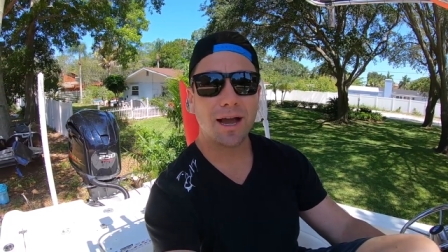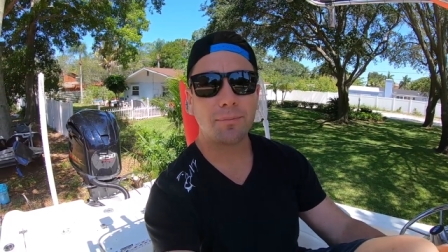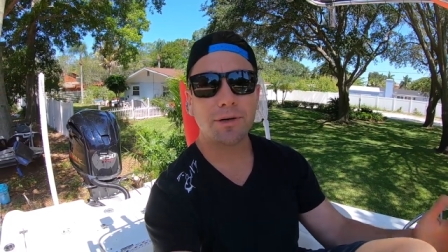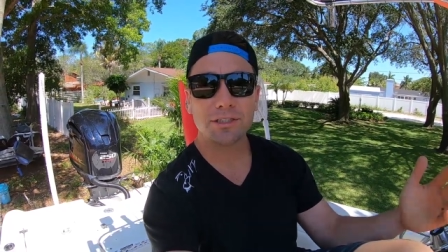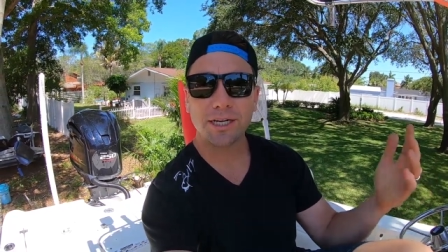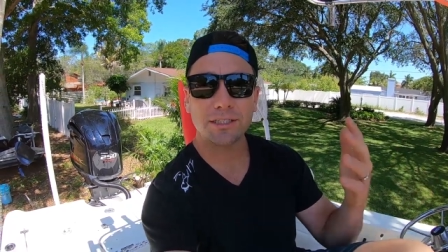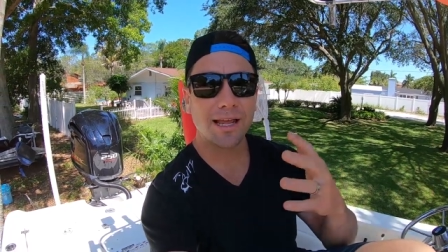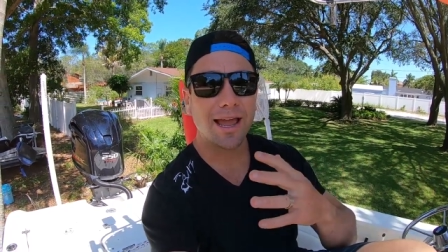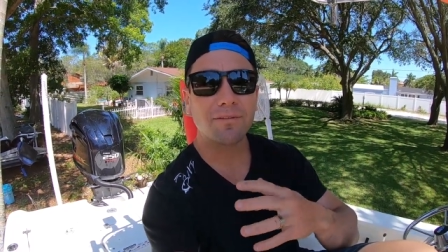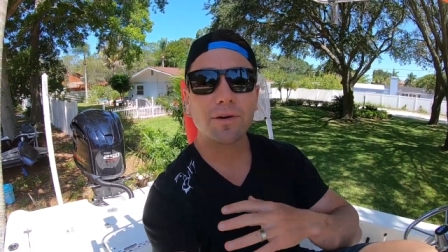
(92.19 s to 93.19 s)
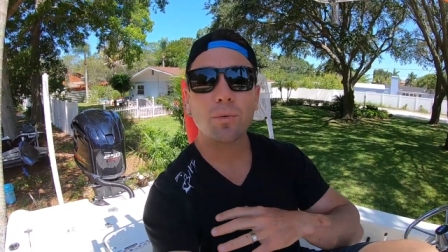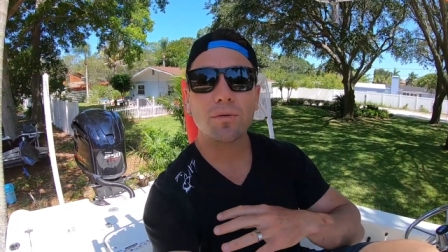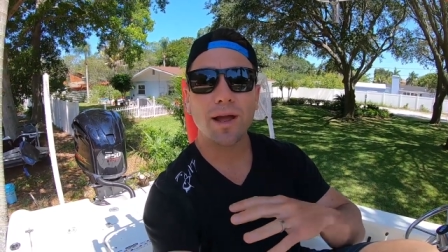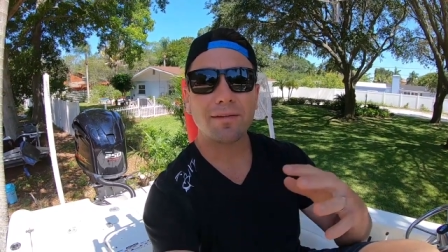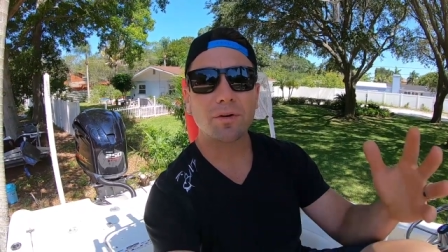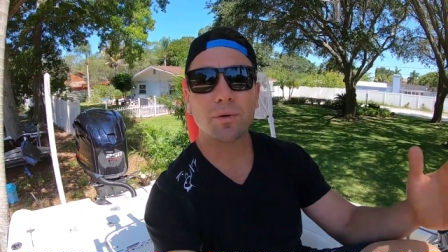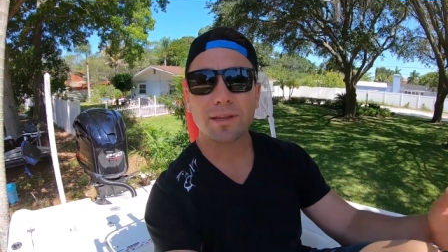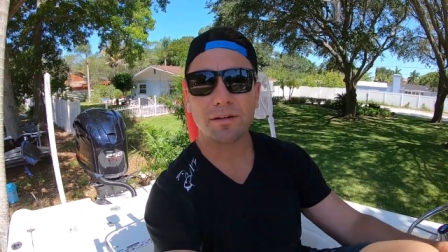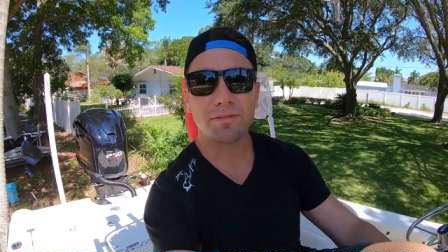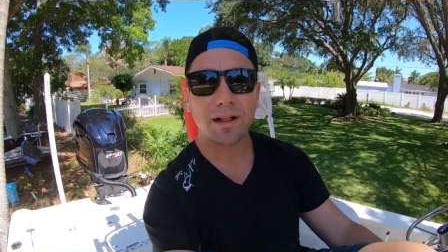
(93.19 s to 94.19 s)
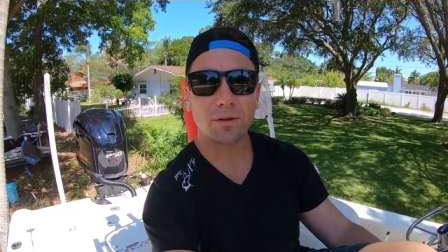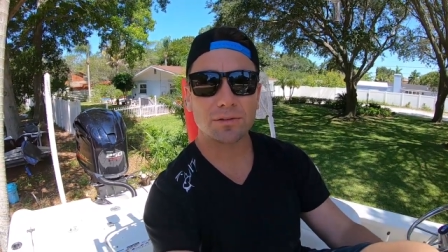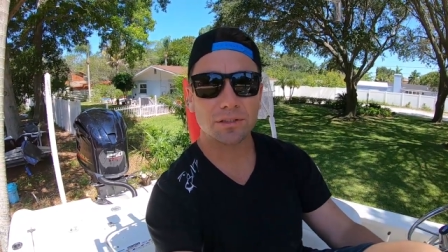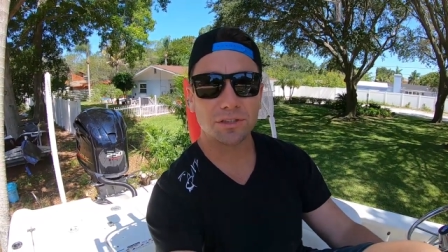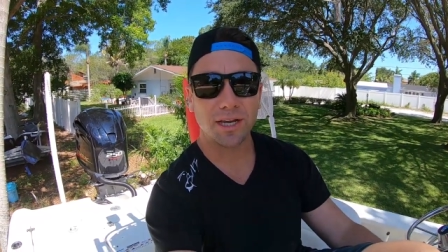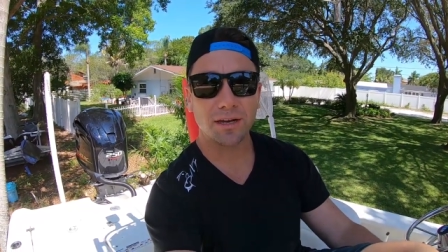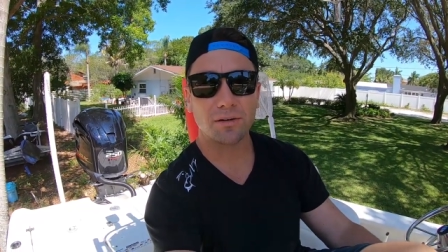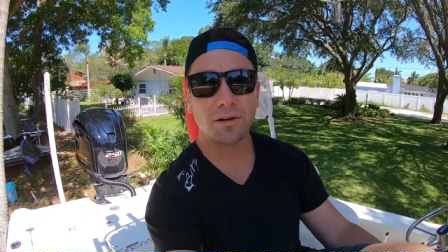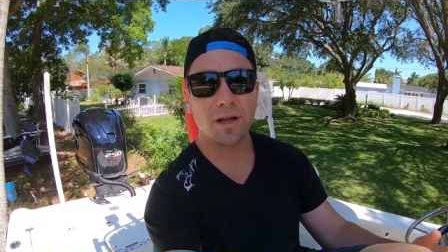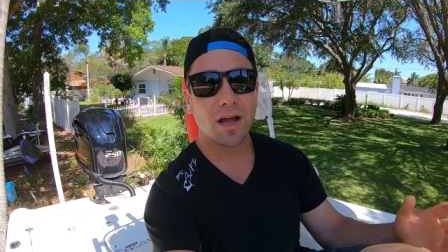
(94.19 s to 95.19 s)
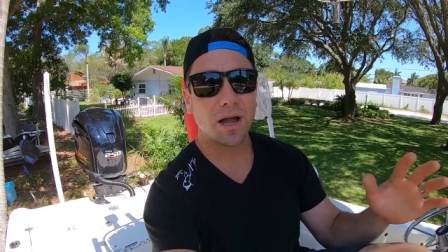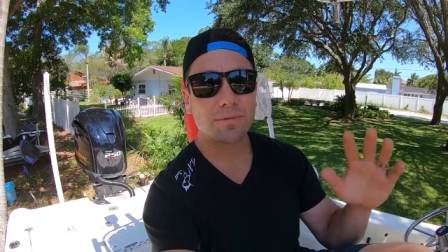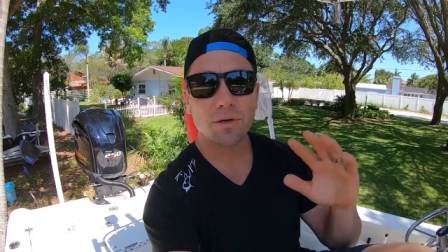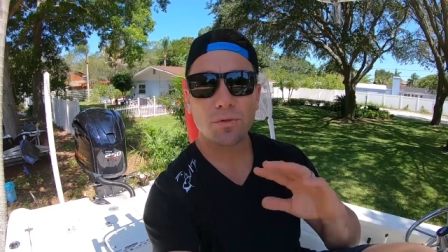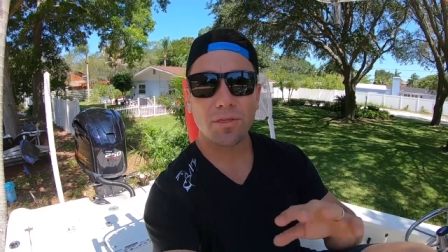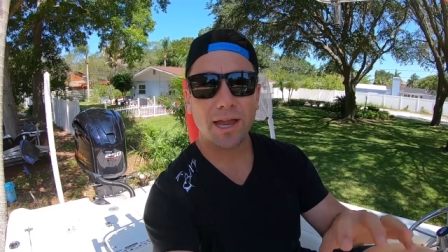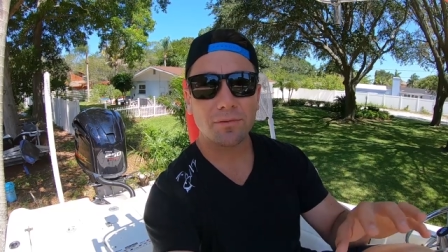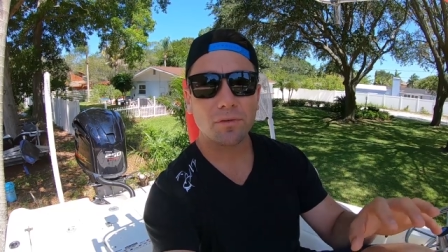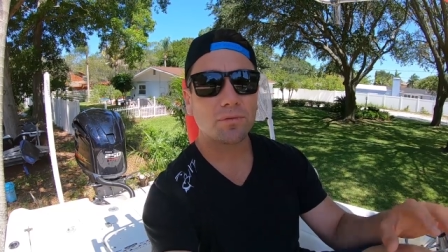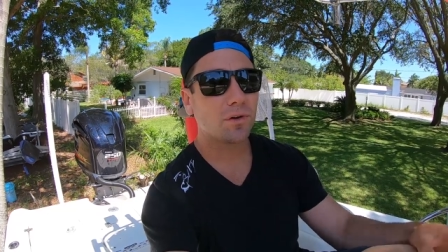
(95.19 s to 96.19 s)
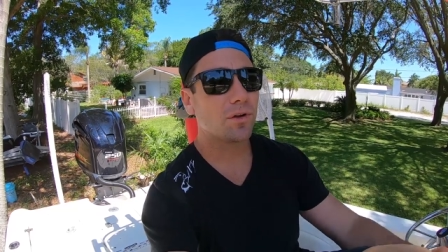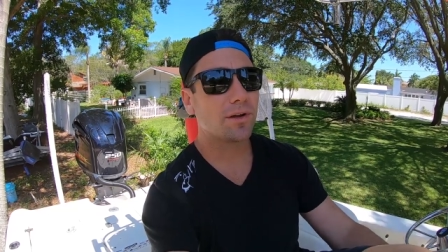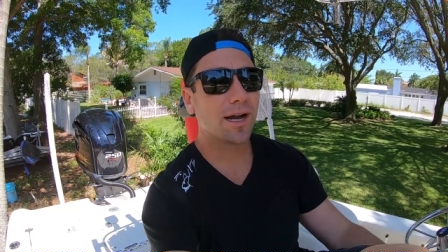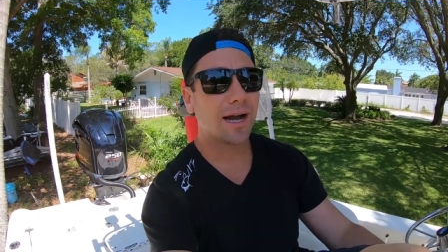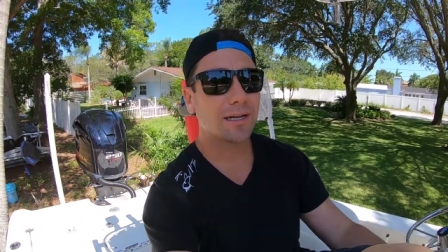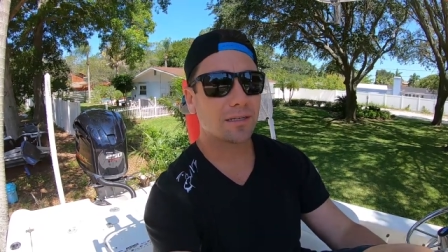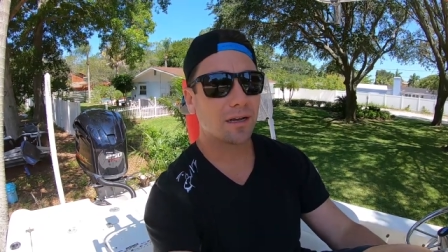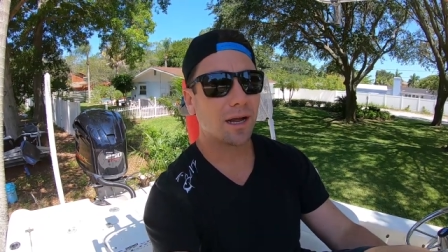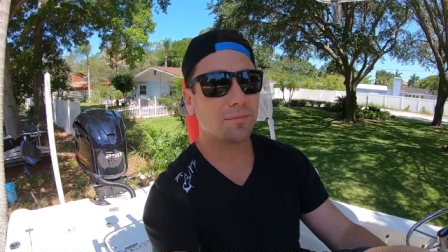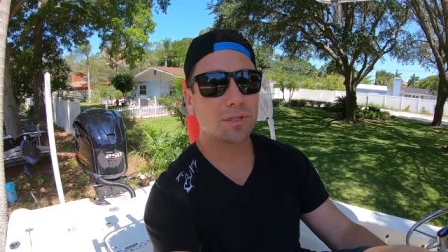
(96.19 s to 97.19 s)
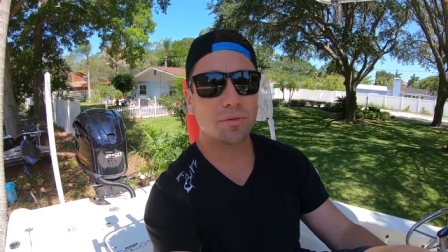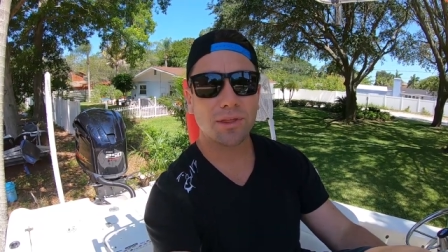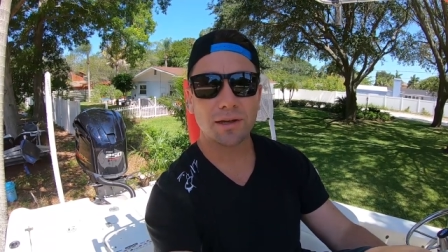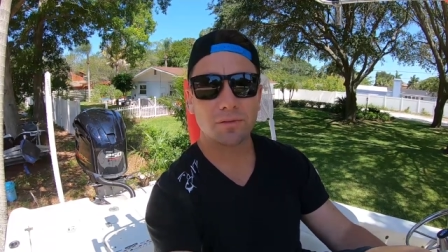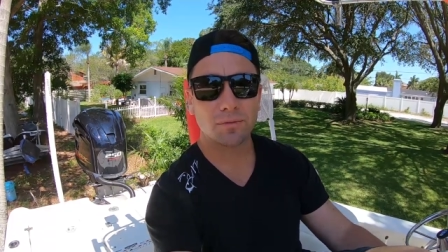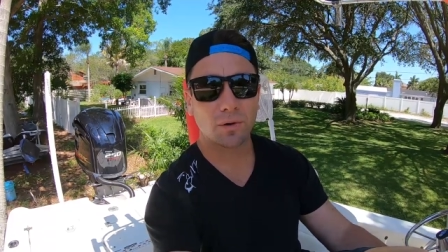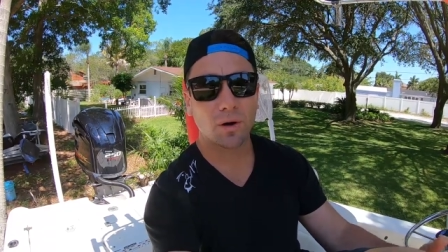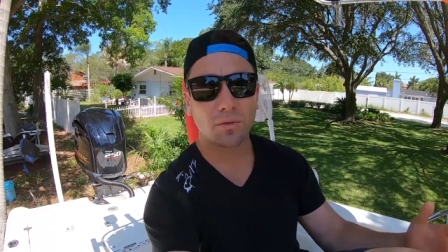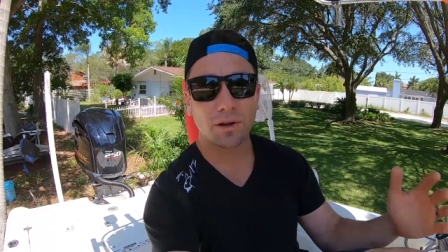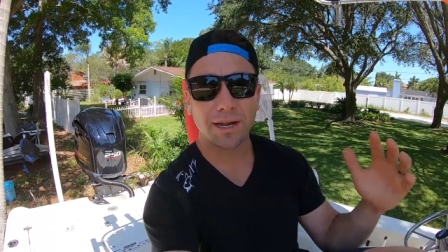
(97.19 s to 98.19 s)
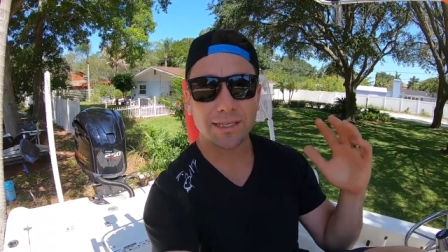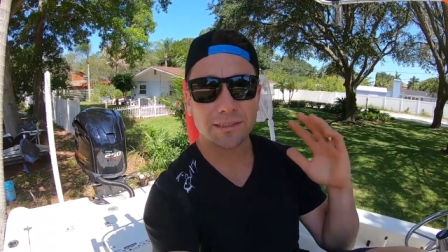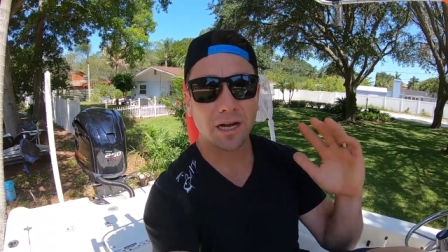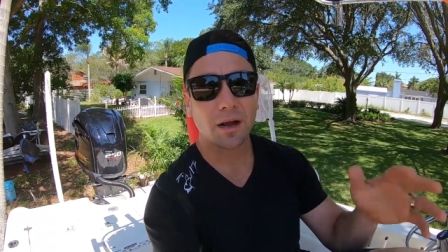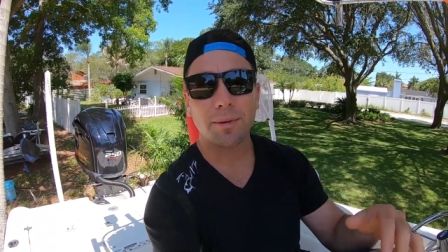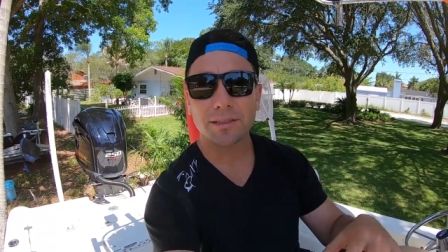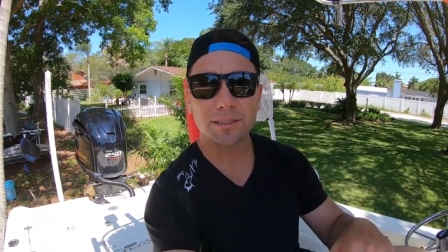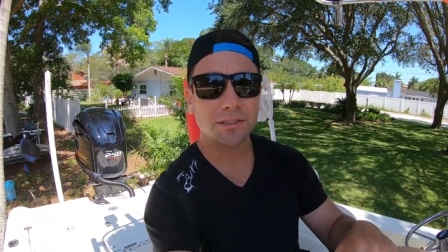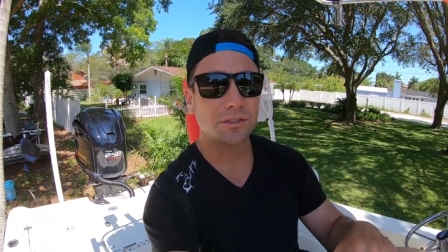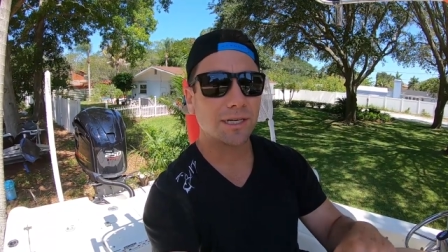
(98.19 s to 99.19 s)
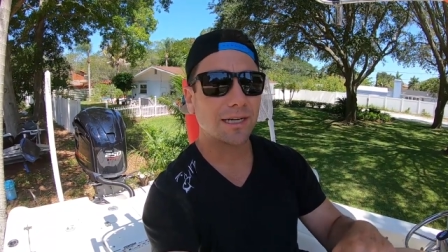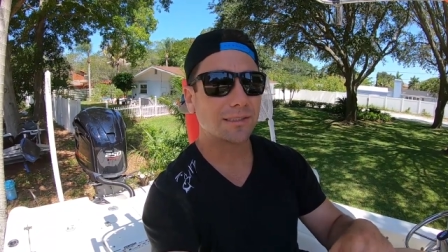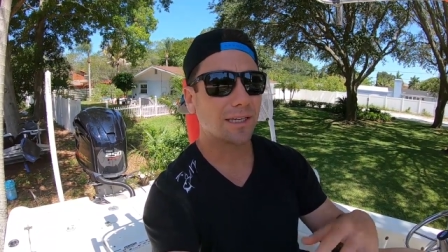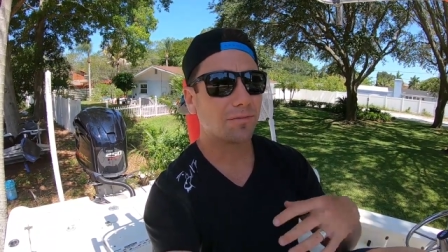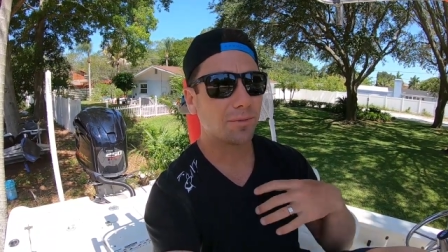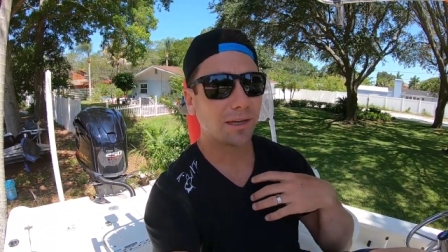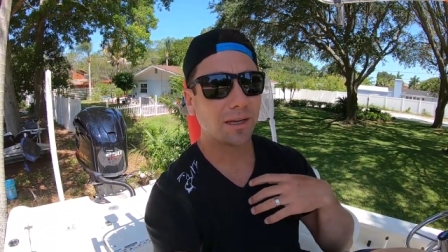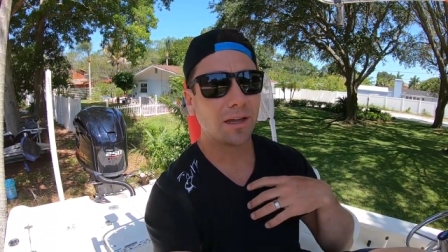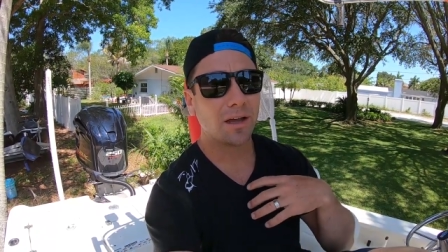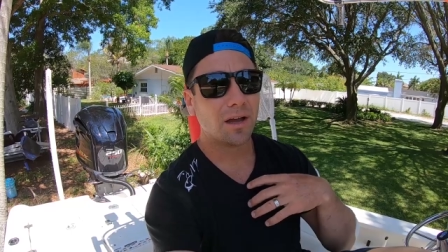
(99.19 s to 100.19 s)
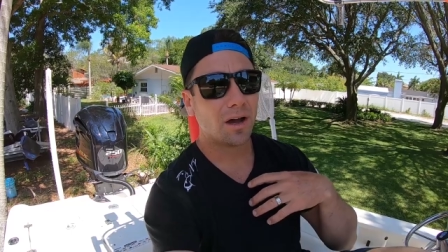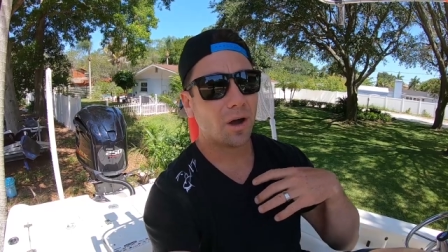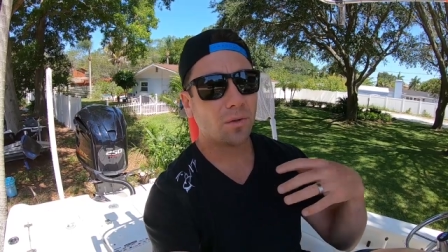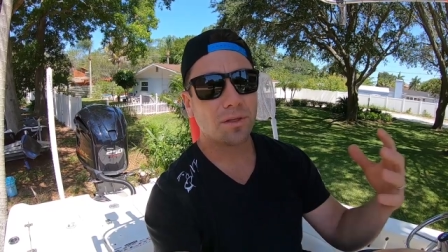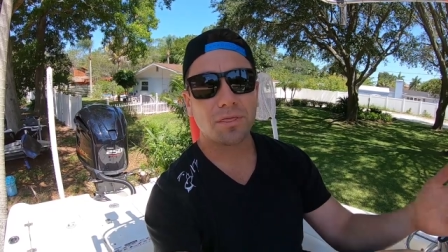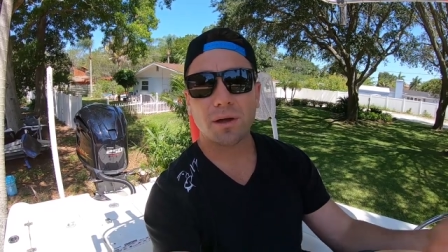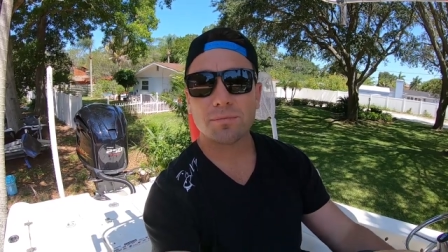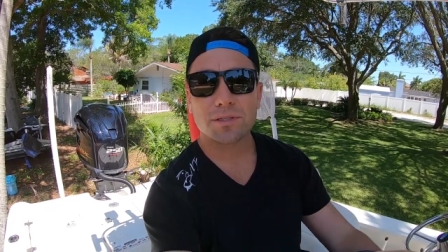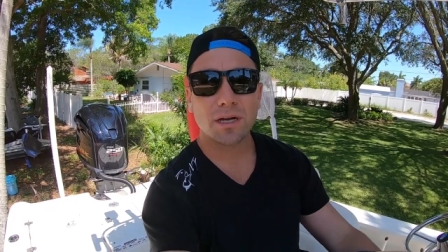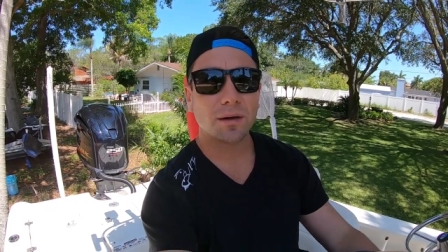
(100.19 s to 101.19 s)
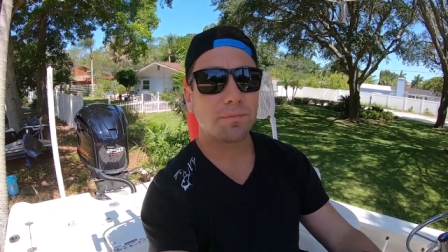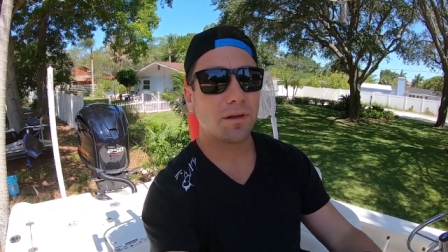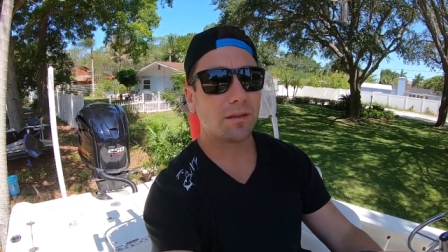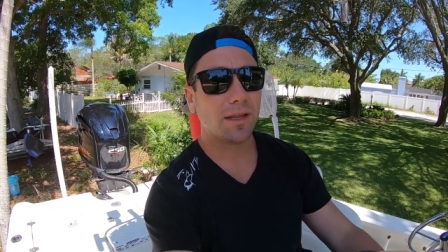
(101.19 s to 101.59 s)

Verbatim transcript: I appreciate everyone that follows this channel. I'm so thankful for you guys. I'm so thankful for all the nice comments that you guys give me, all the thumbs up.